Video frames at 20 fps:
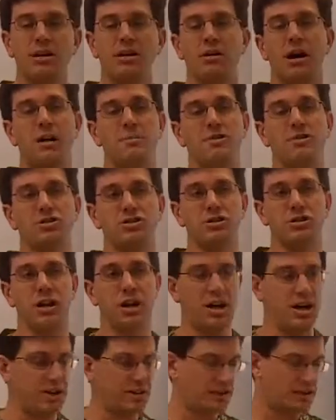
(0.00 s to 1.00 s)
Commerce
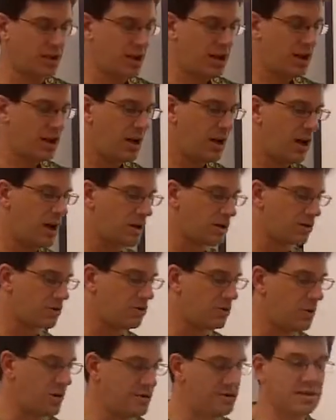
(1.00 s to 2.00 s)
Clause,
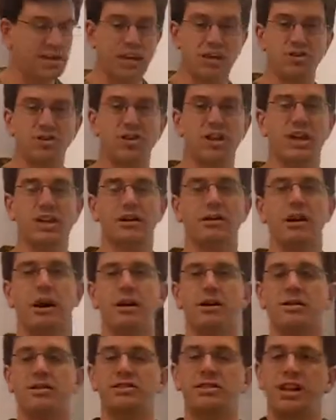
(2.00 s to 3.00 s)
Article 1, Section 8,
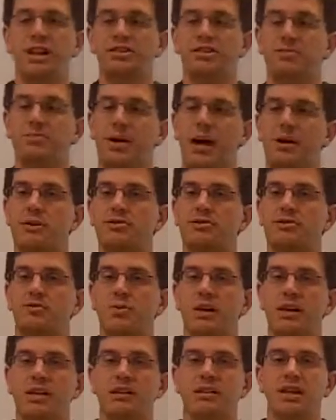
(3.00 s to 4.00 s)
Congress has the power to
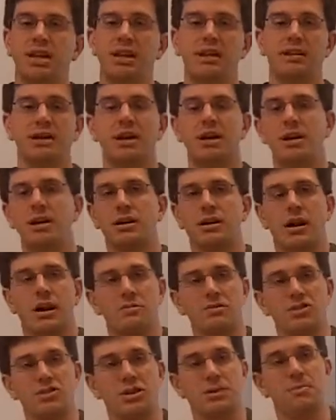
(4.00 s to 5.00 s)
regulate
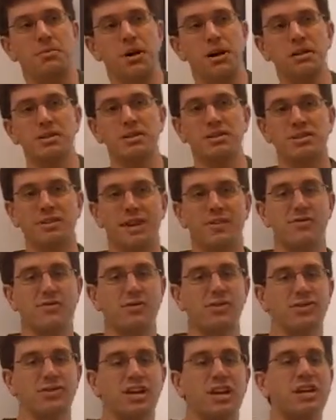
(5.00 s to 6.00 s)
commerce among the
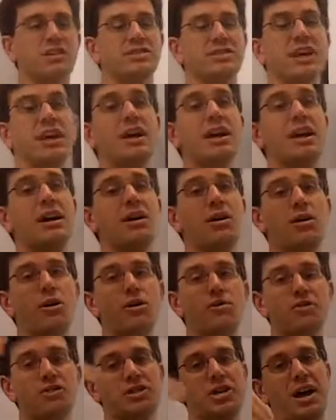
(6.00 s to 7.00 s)
several states.
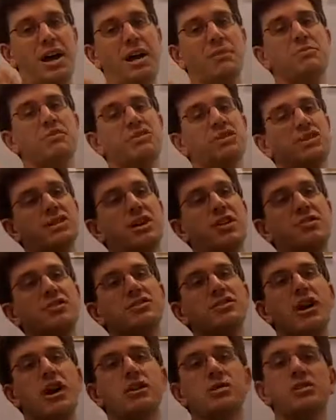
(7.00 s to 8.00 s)
Over time, this has
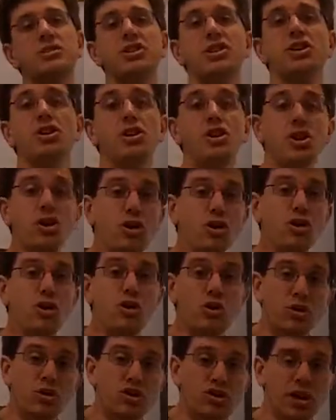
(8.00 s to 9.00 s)
given Congress
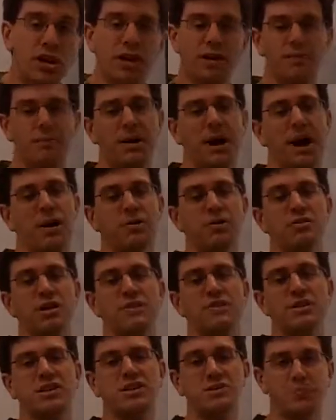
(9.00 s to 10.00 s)
huge power.
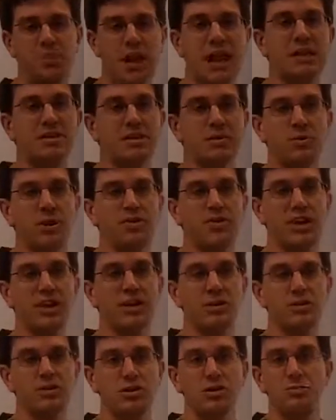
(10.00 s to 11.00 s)
They've expanded what
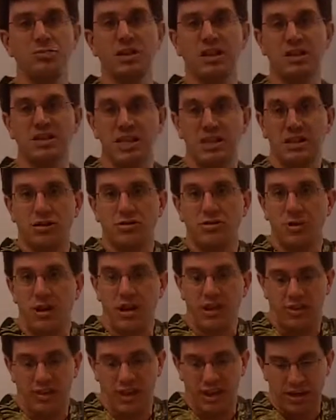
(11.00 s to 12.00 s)
they can do because they can do
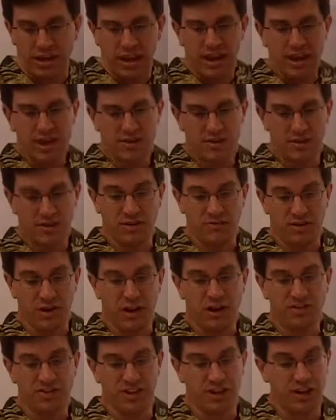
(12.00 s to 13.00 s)
anything that
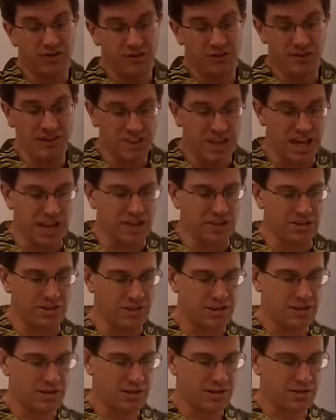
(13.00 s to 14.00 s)
involves the different
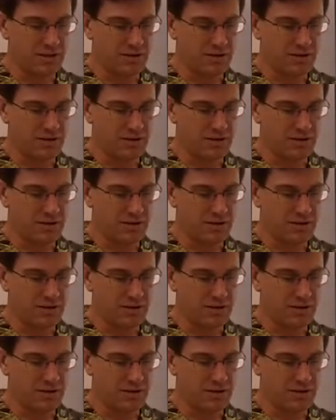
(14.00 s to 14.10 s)
states.